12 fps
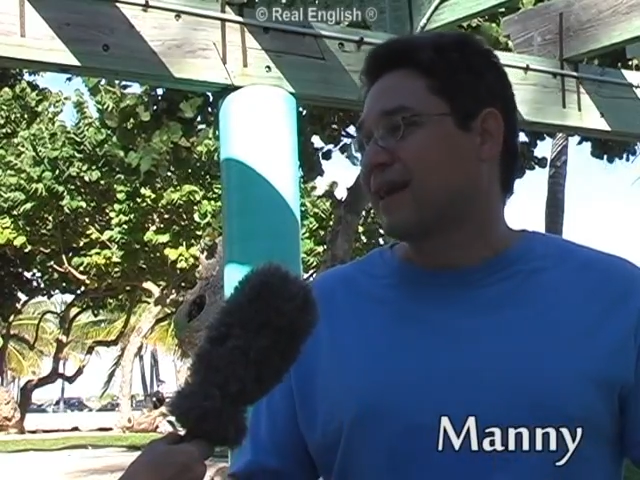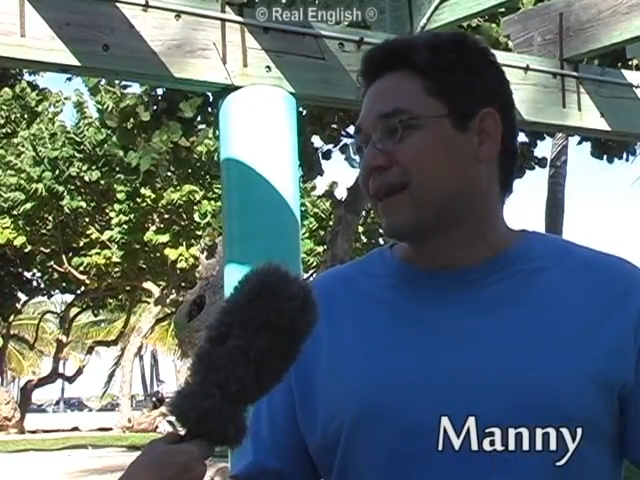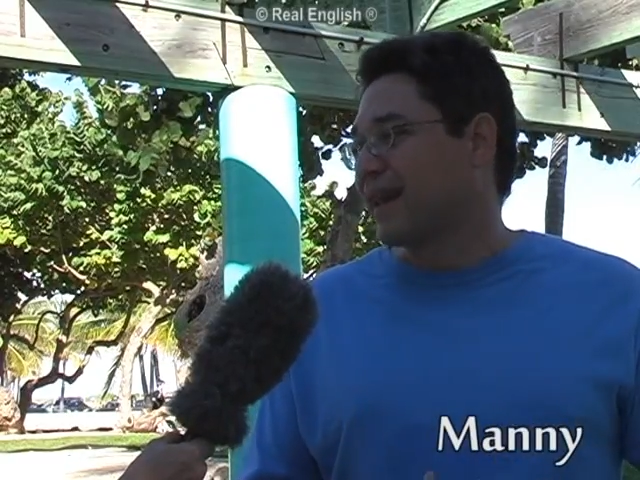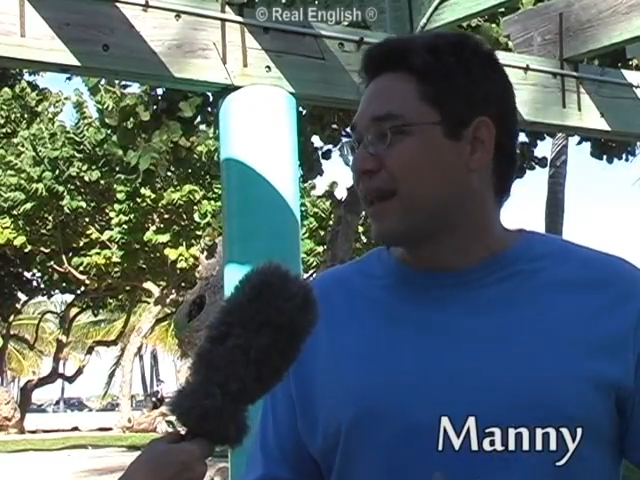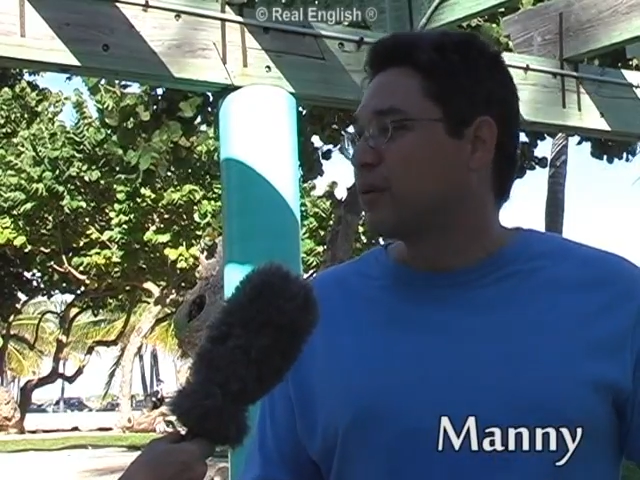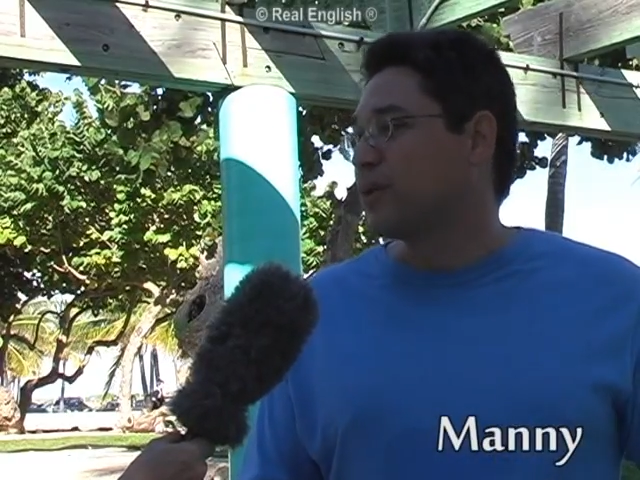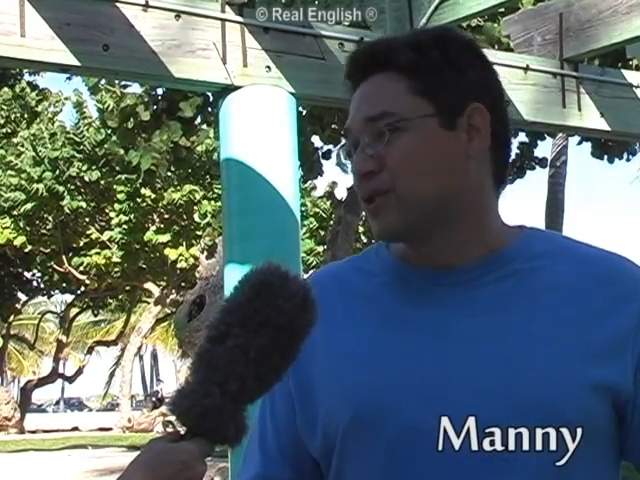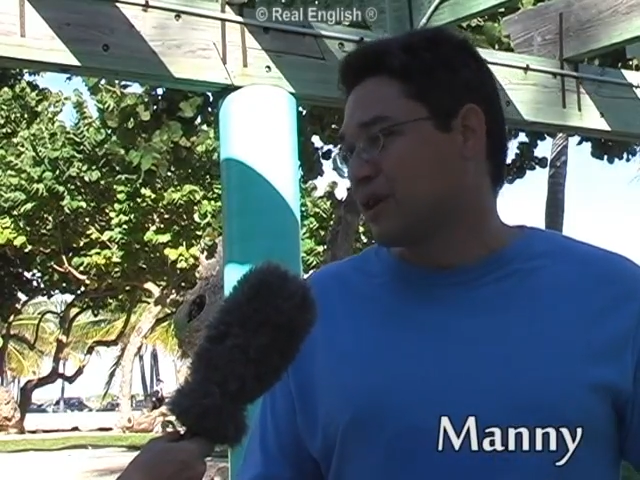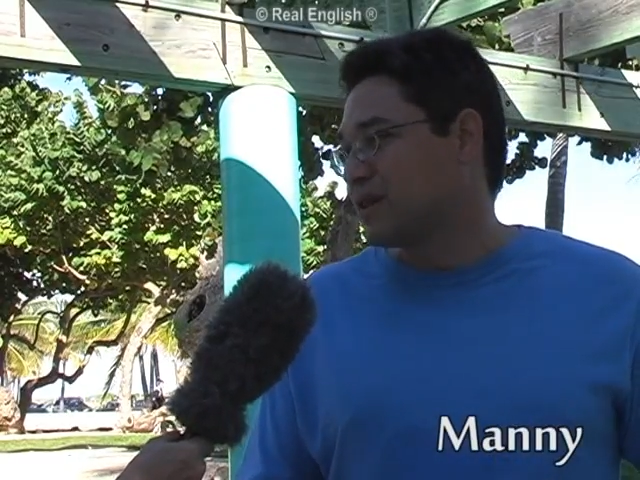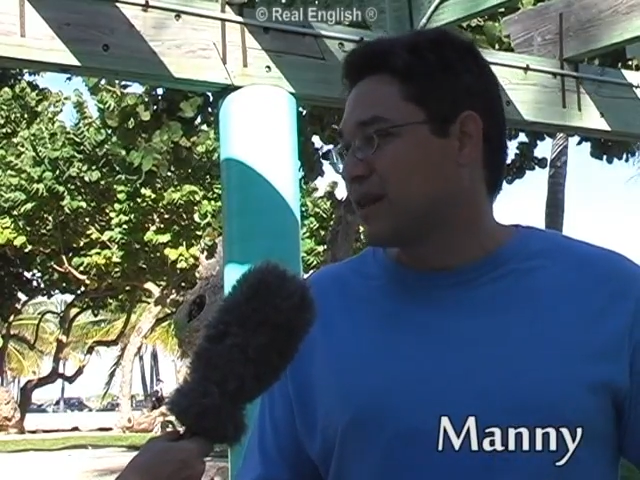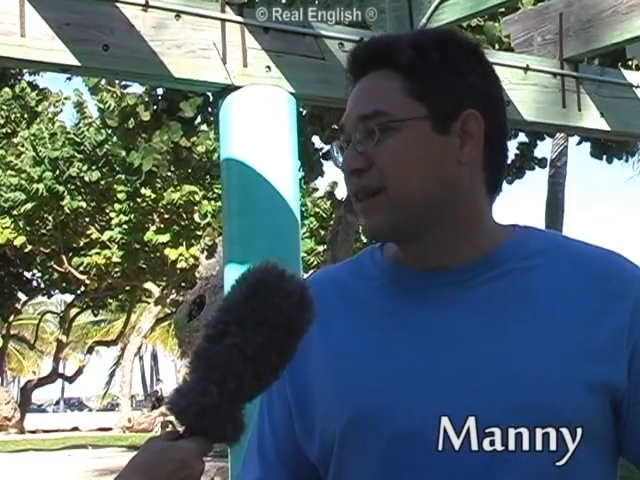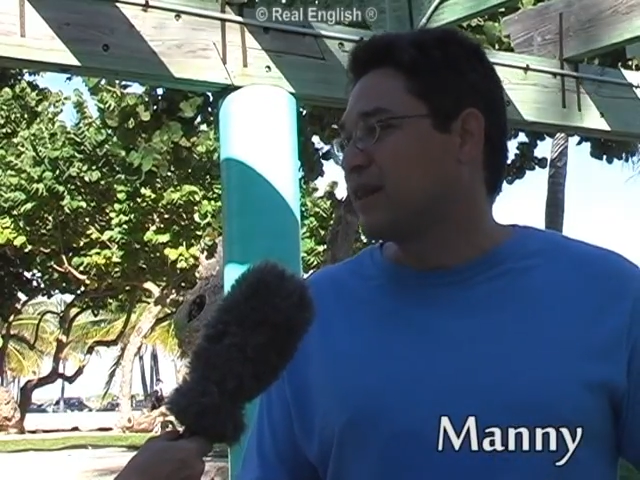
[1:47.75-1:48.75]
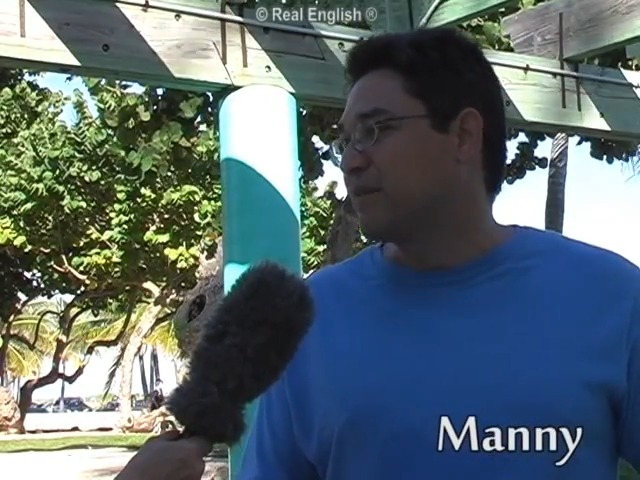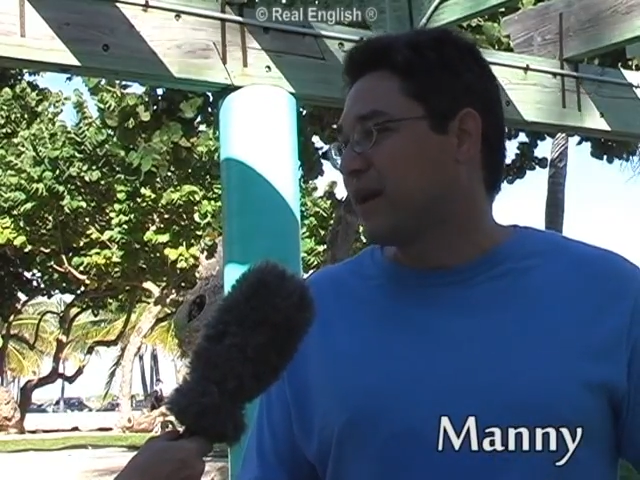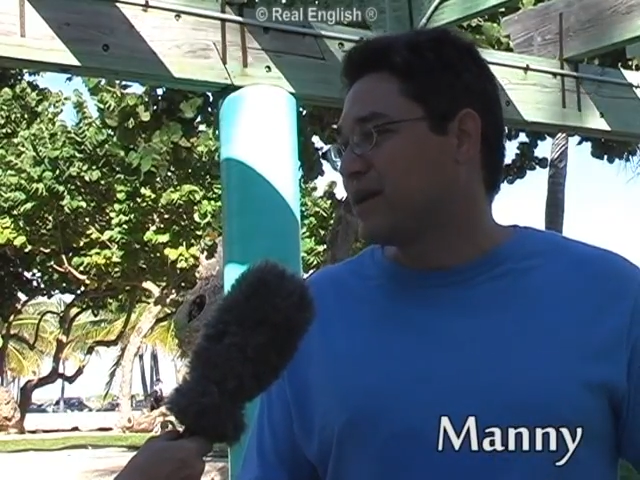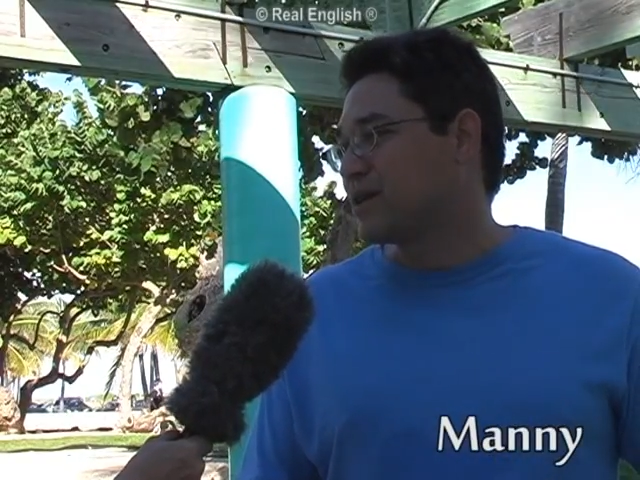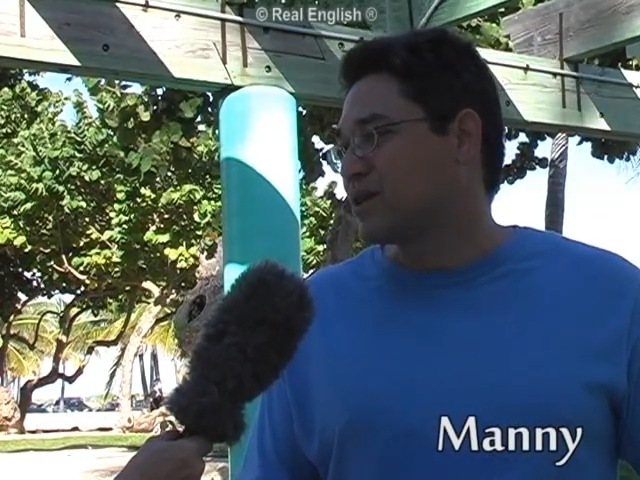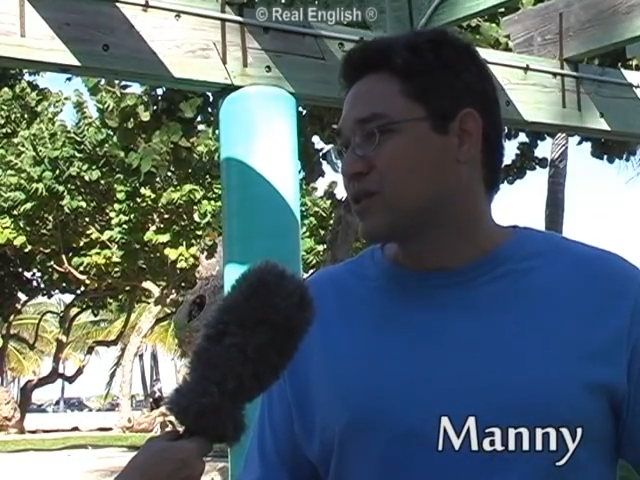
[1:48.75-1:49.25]
that language on a daily
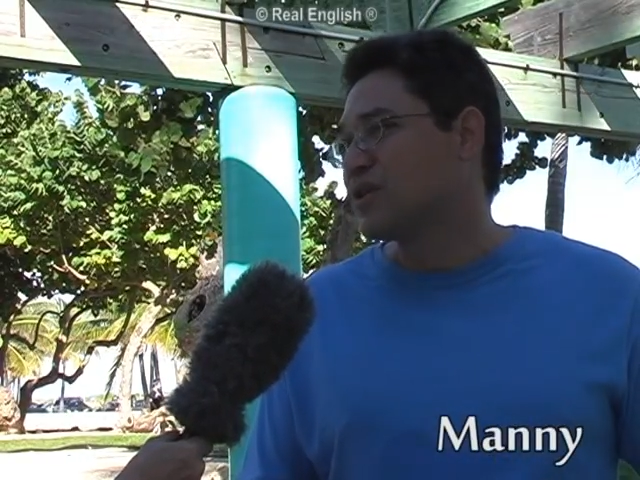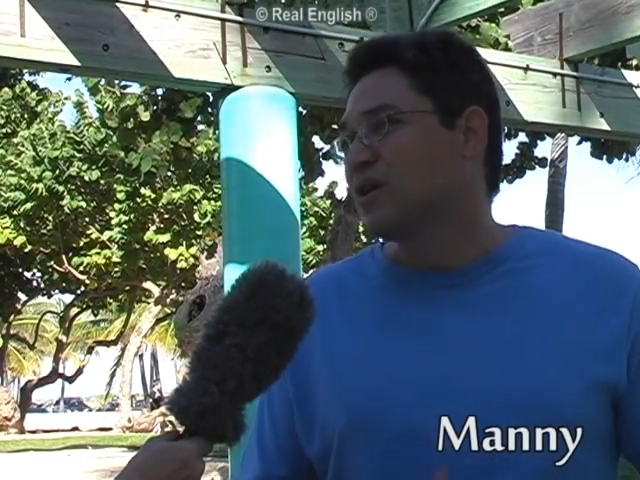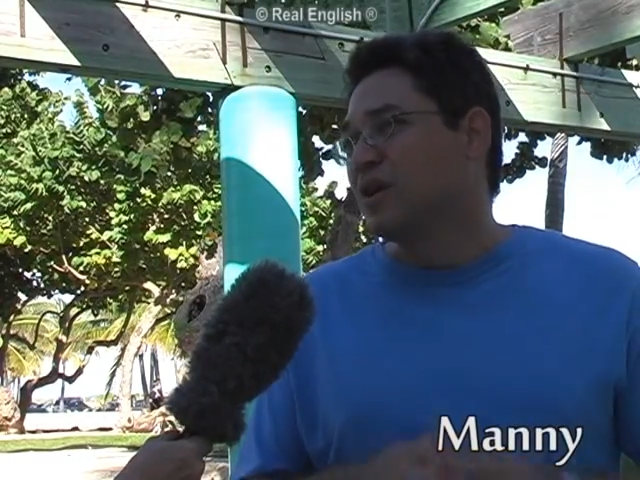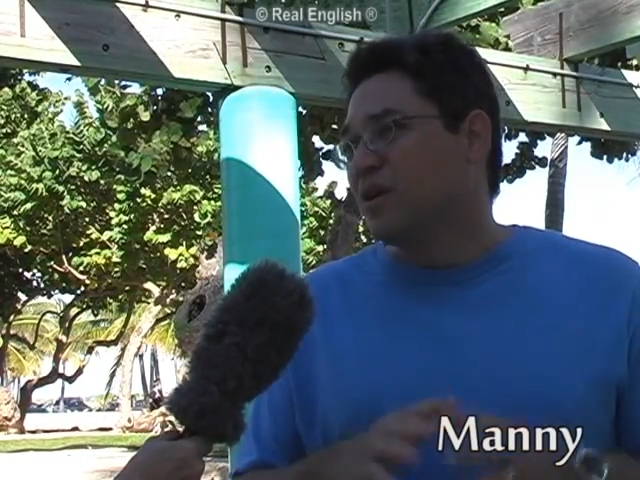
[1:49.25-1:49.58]
basis